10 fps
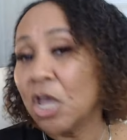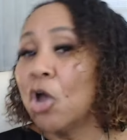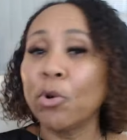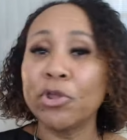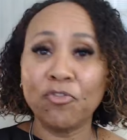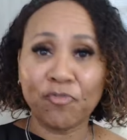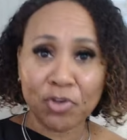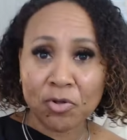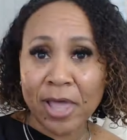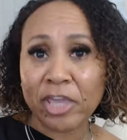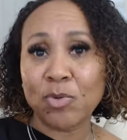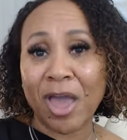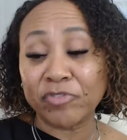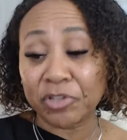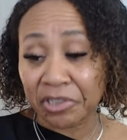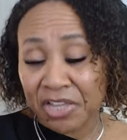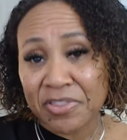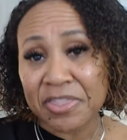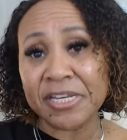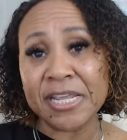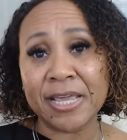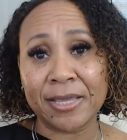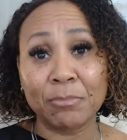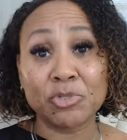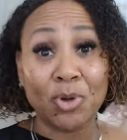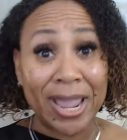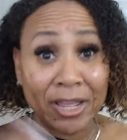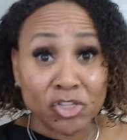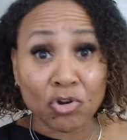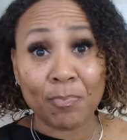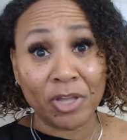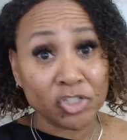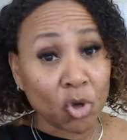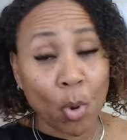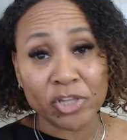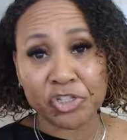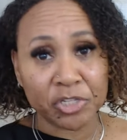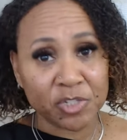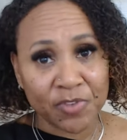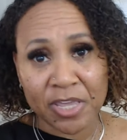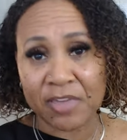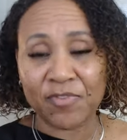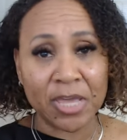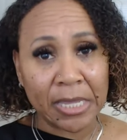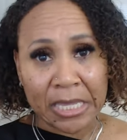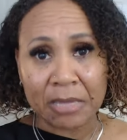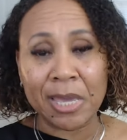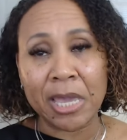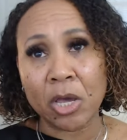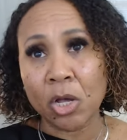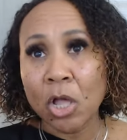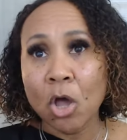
where you feel like you have to live in the D Ms or answer a bunch of questions via email,